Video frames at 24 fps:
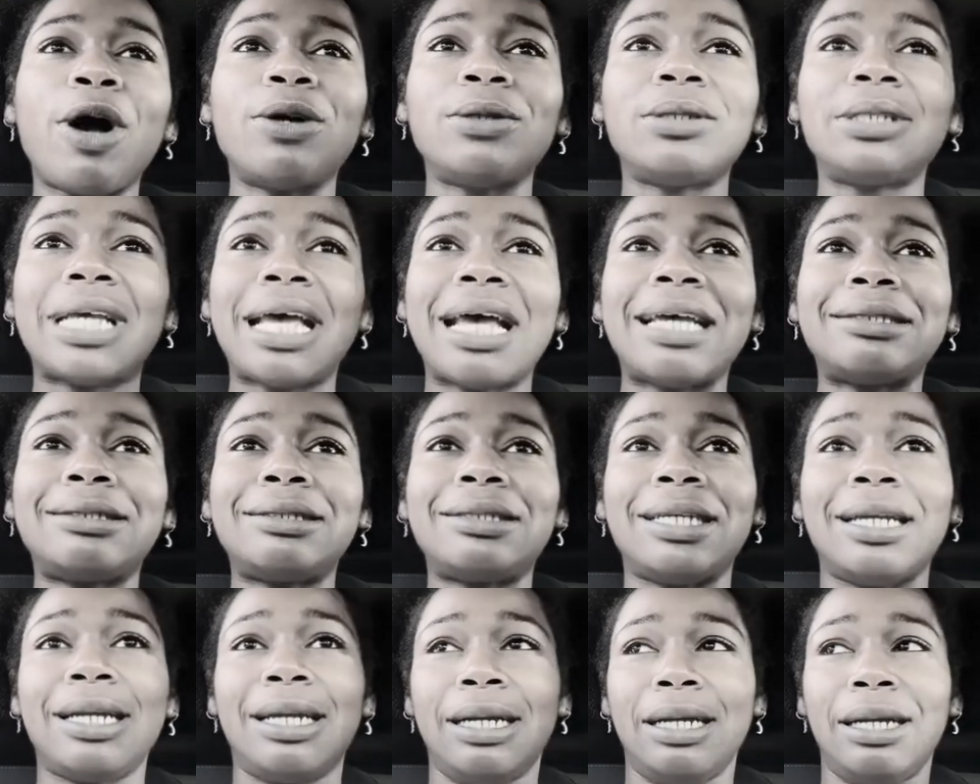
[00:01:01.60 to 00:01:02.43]
I
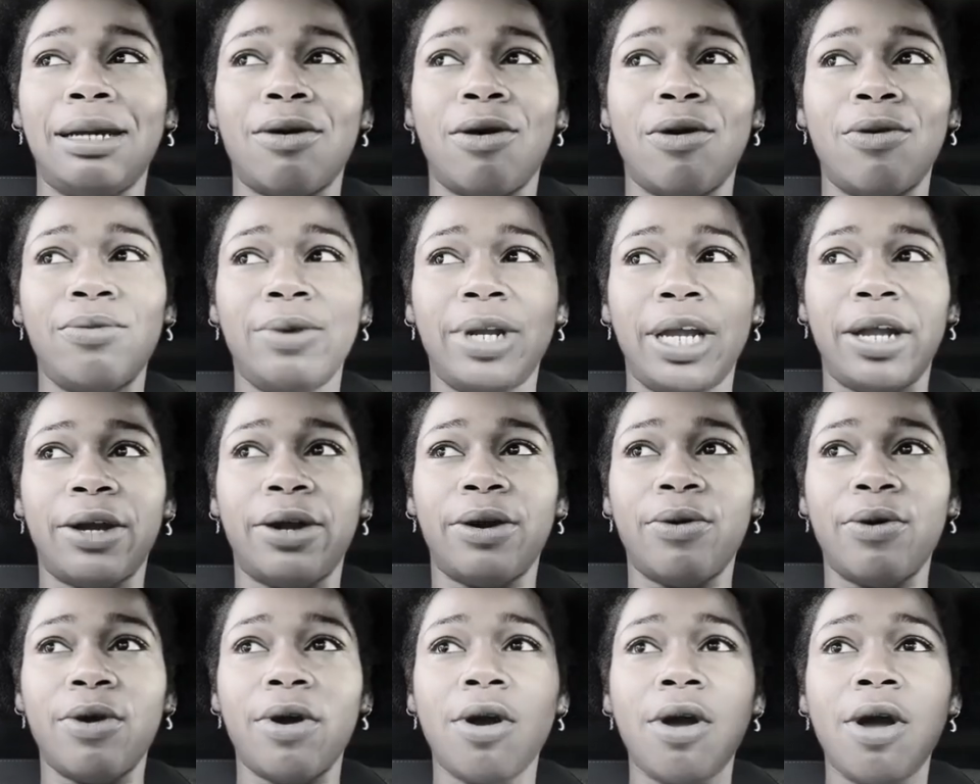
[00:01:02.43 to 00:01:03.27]
seen on there.
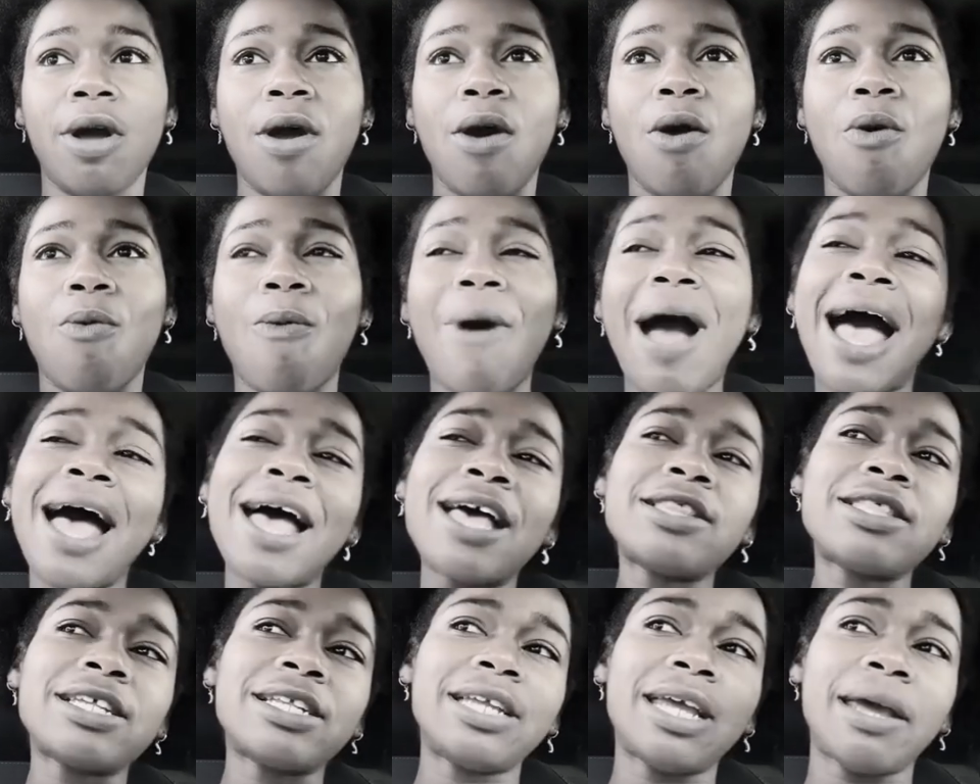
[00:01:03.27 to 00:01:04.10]
Why
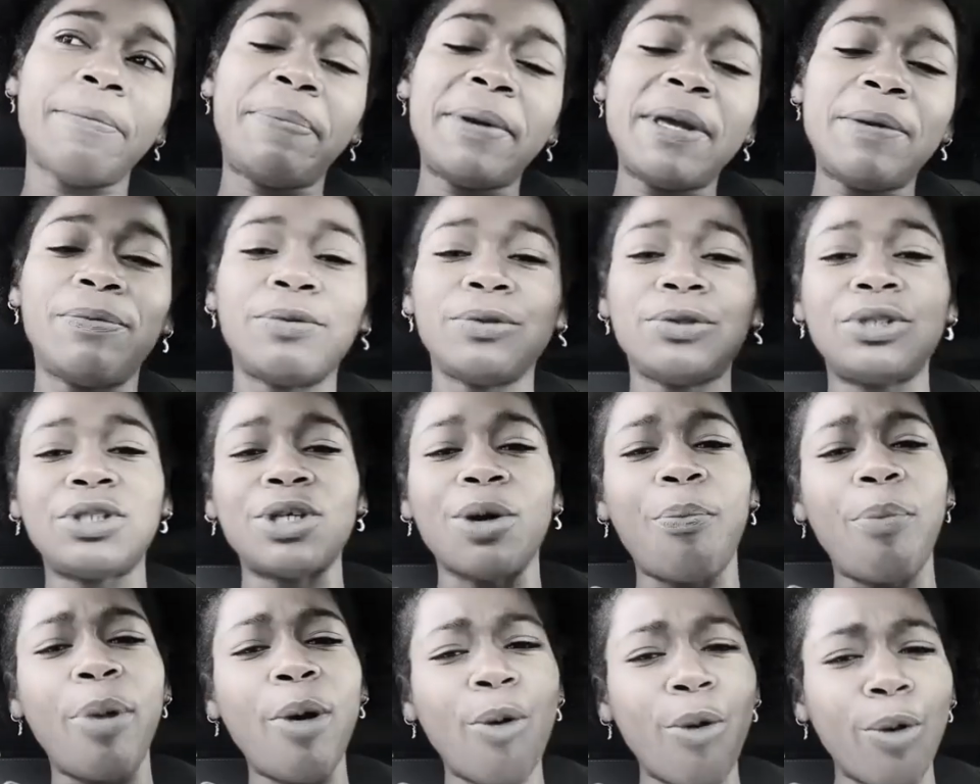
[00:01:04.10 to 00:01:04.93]
is it that people
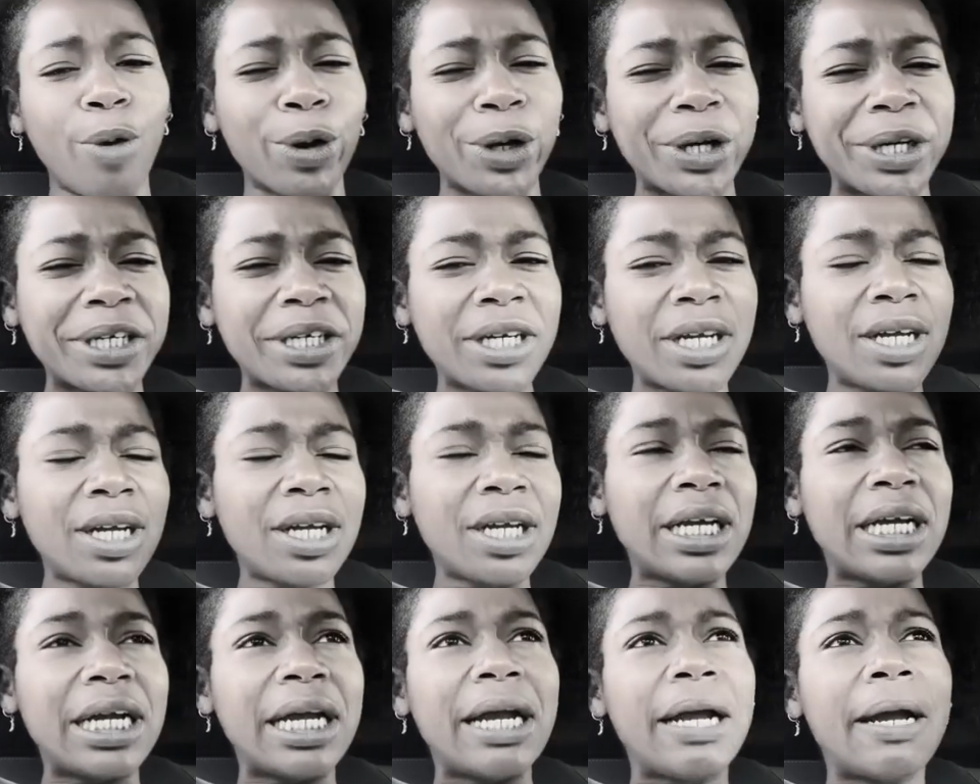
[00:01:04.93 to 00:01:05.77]
support
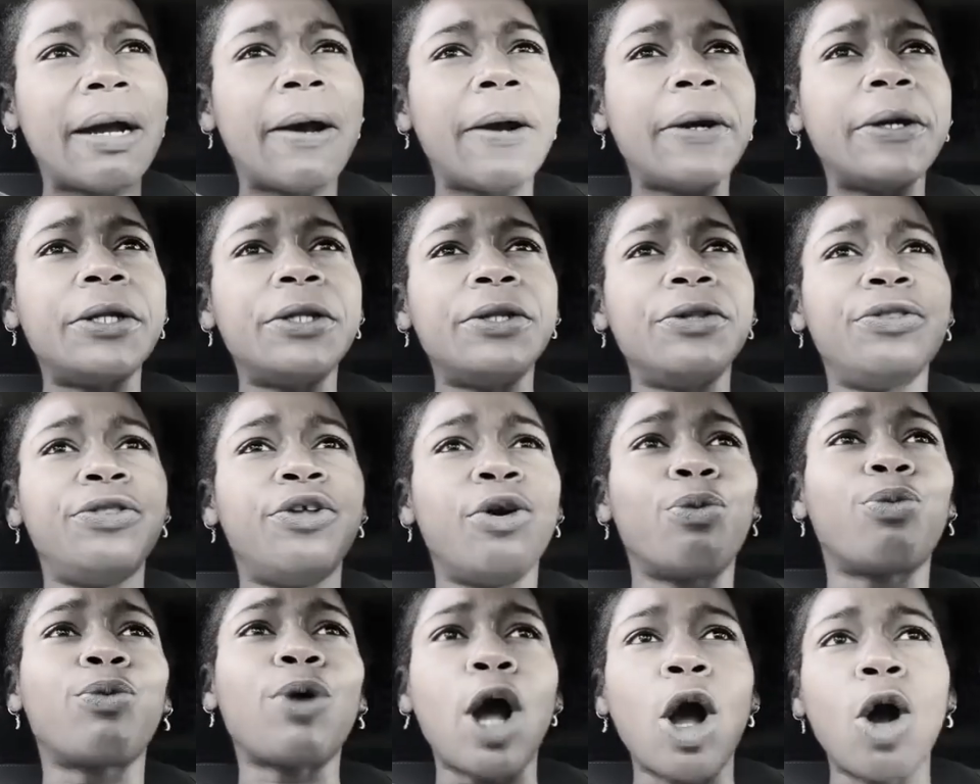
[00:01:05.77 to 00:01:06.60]
the
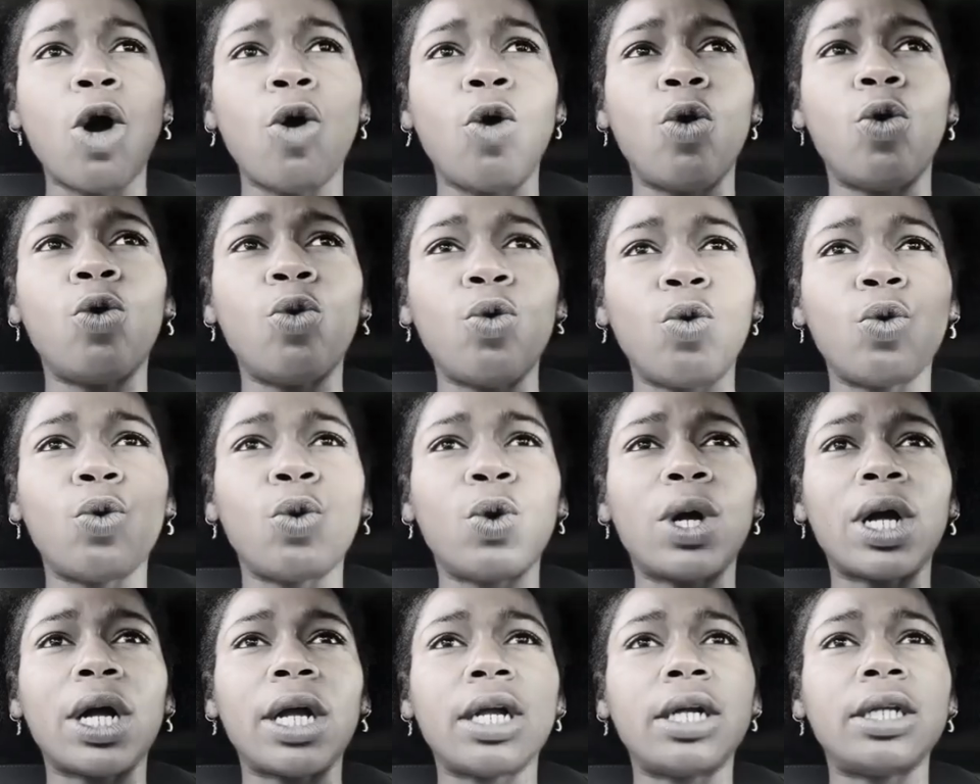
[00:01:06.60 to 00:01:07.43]
wrong
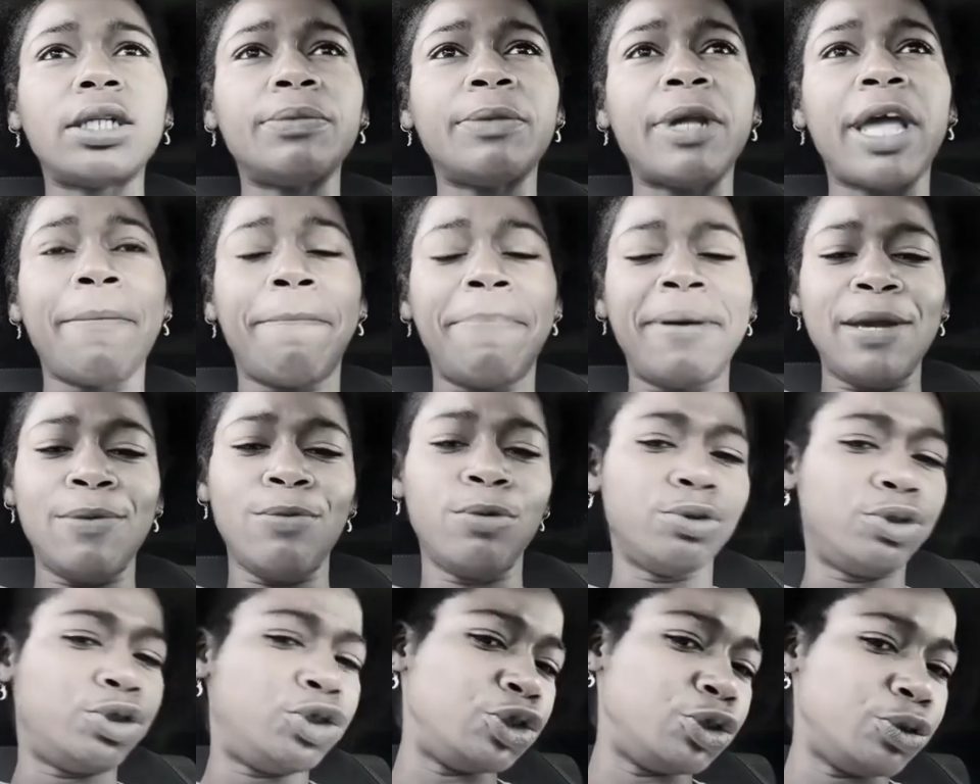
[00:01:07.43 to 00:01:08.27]
that people
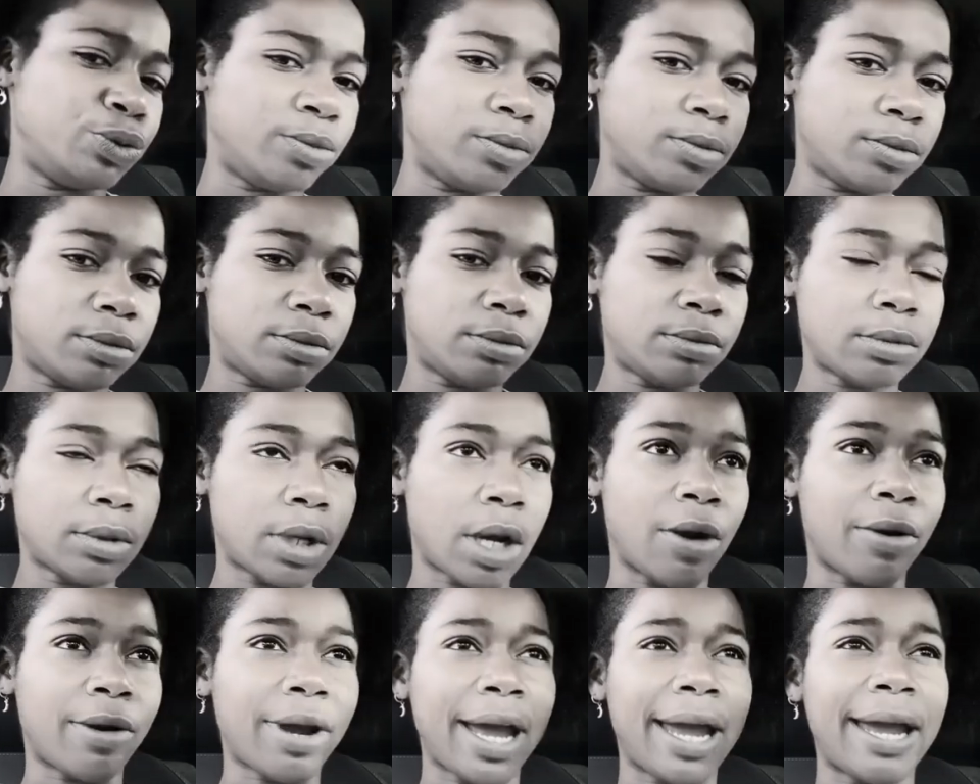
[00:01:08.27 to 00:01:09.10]
do?
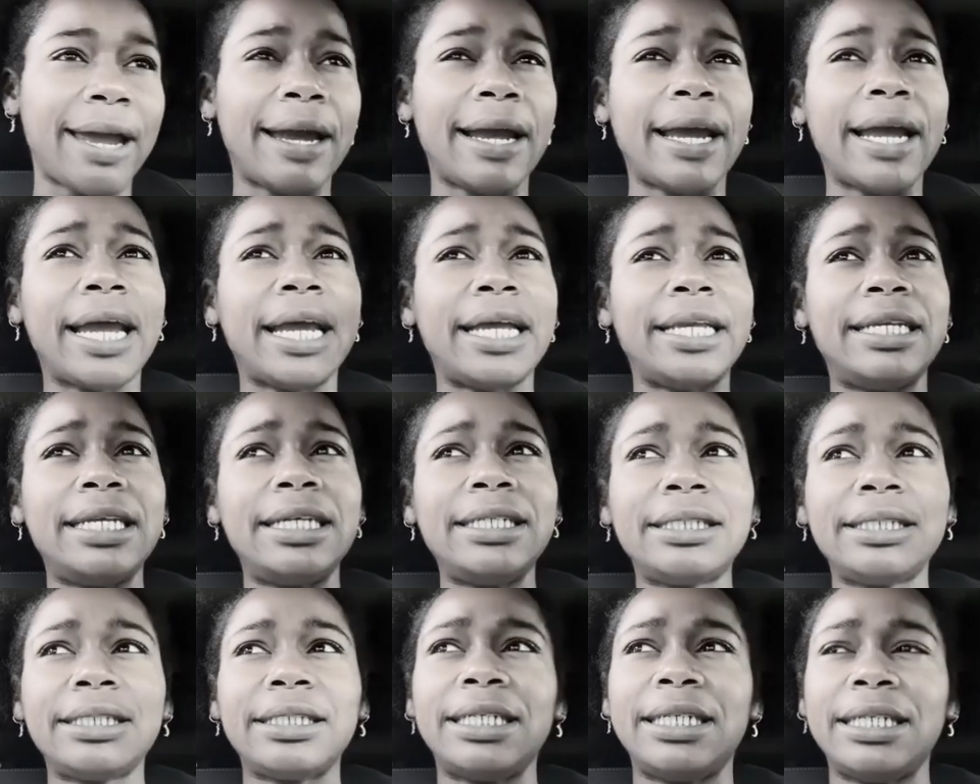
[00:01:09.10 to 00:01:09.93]
Okay, and
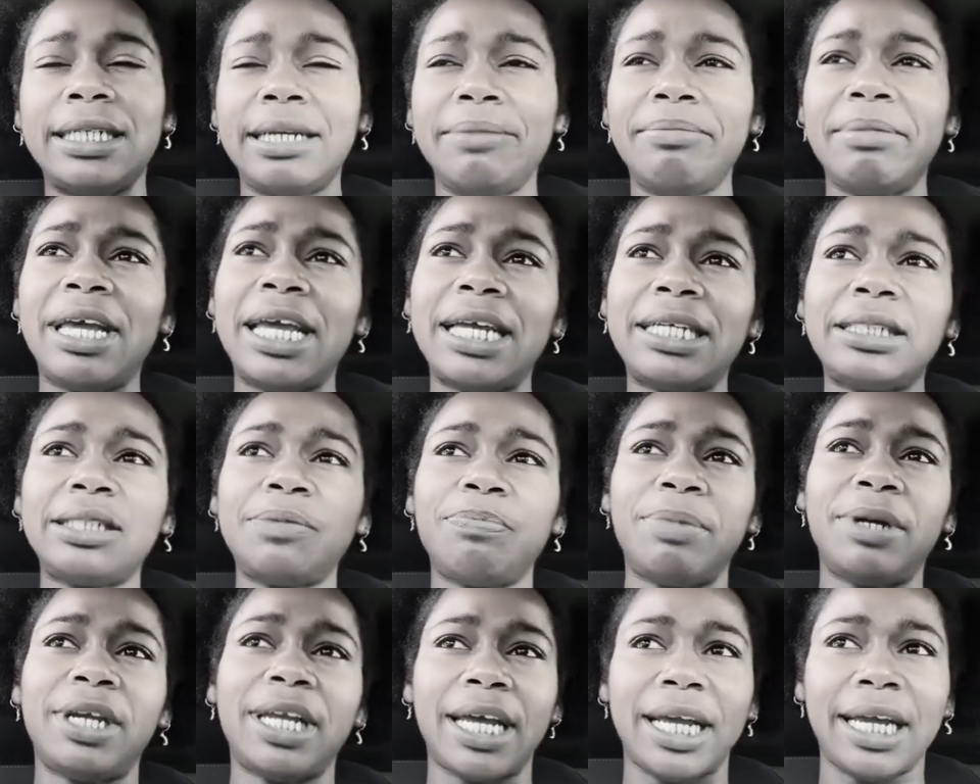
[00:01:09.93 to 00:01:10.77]
let me
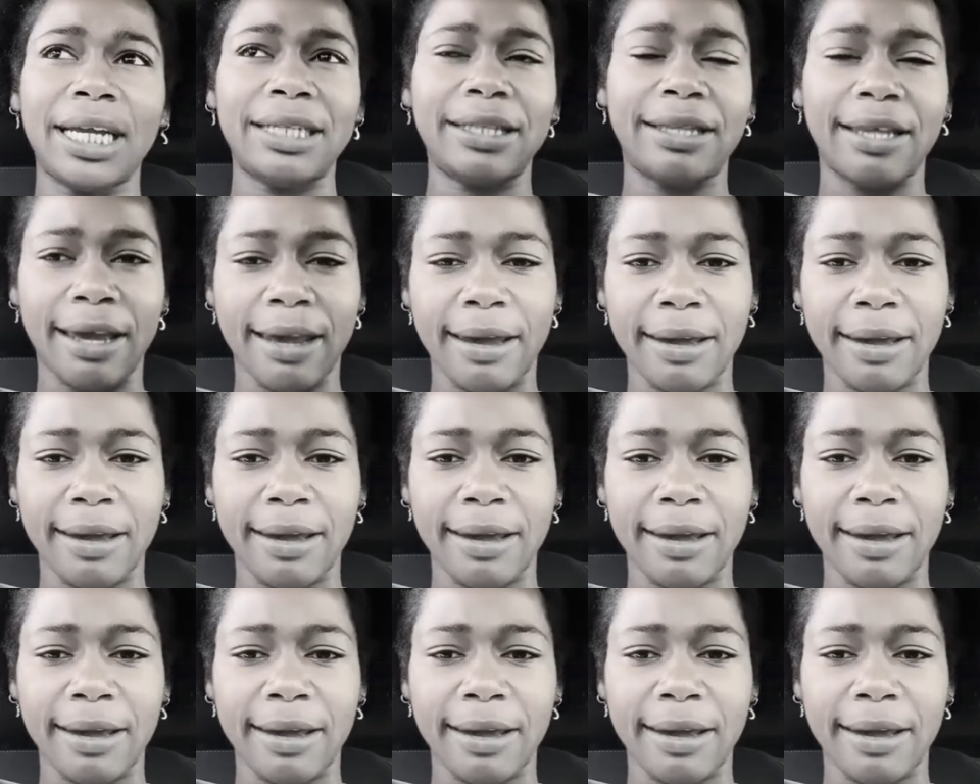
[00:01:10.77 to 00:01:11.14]
explain that.